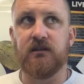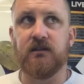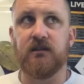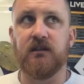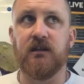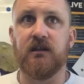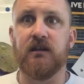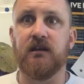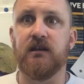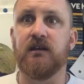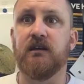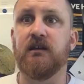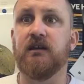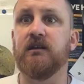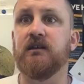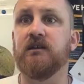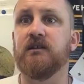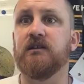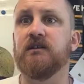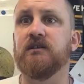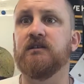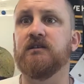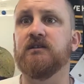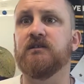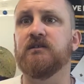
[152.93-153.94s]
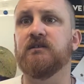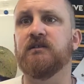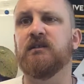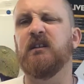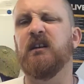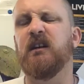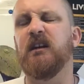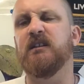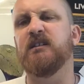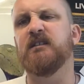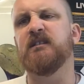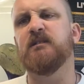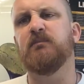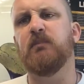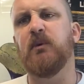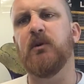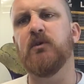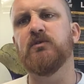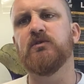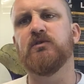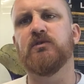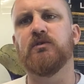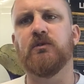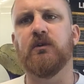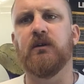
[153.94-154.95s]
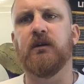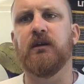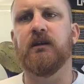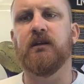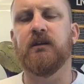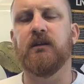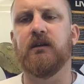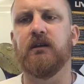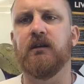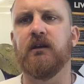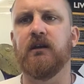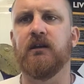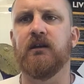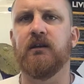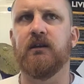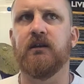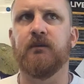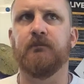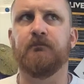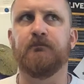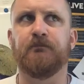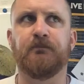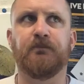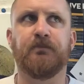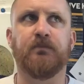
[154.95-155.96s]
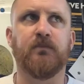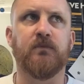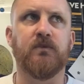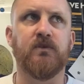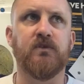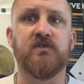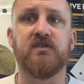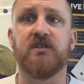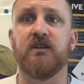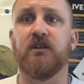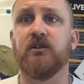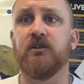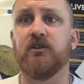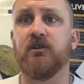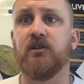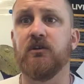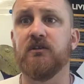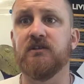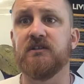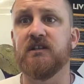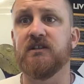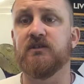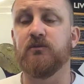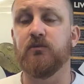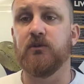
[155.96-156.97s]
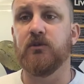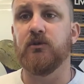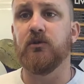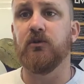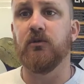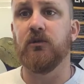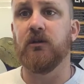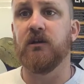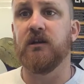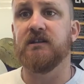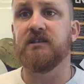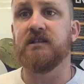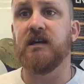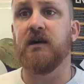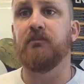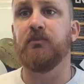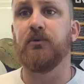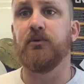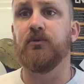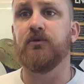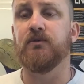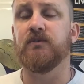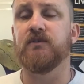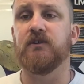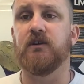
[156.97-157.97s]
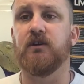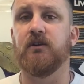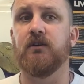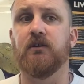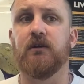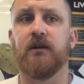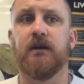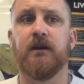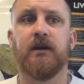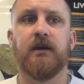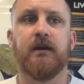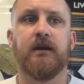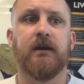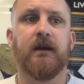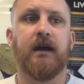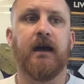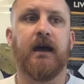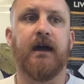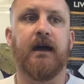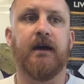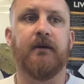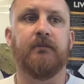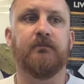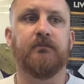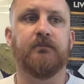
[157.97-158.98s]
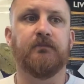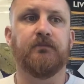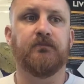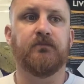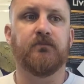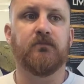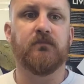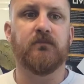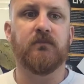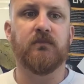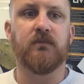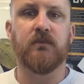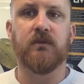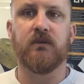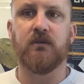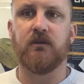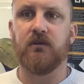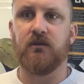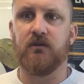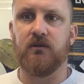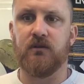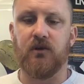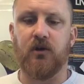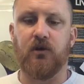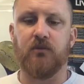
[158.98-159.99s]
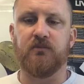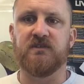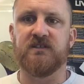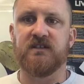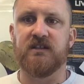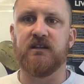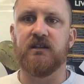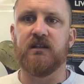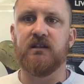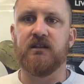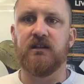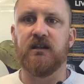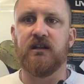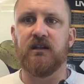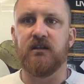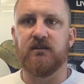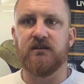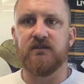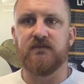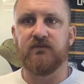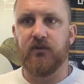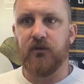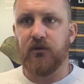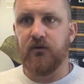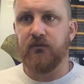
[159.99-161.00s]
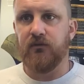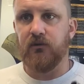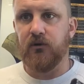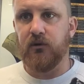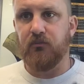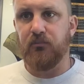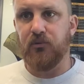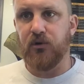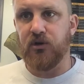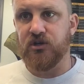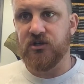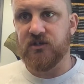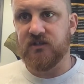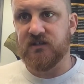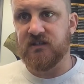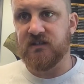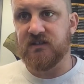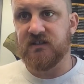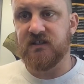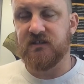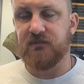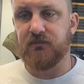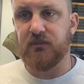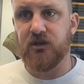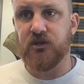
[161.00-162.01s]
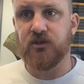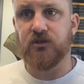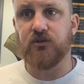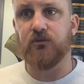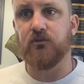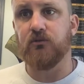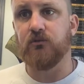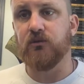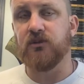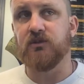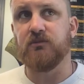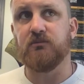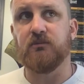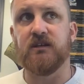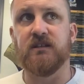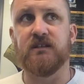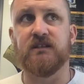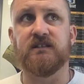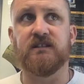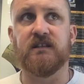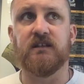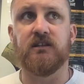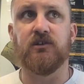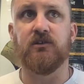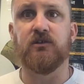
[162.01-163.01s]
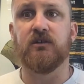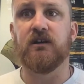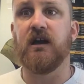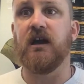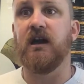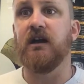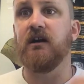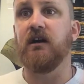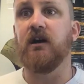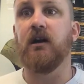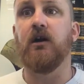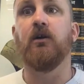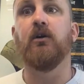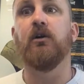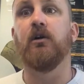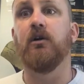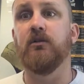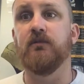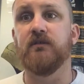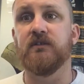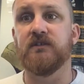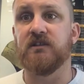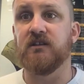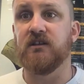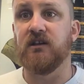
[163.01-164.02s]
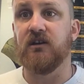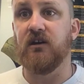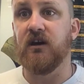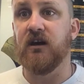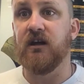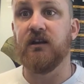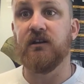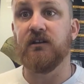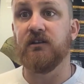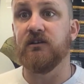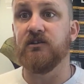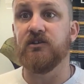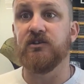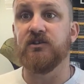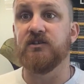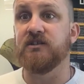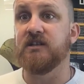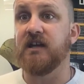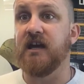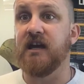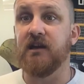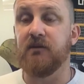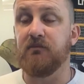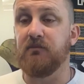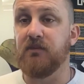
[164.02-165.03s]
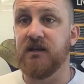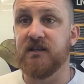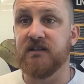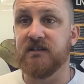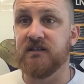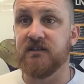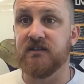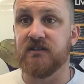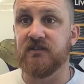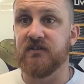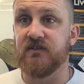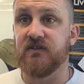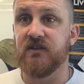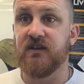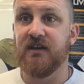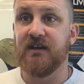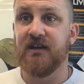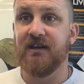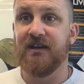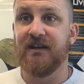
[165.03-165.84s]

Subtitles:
there is, I suppose in a New Zealand context we'd call it a tapu. So the obsidian there is very, very precious and special, which means that you can't go over to the island and just take pieces.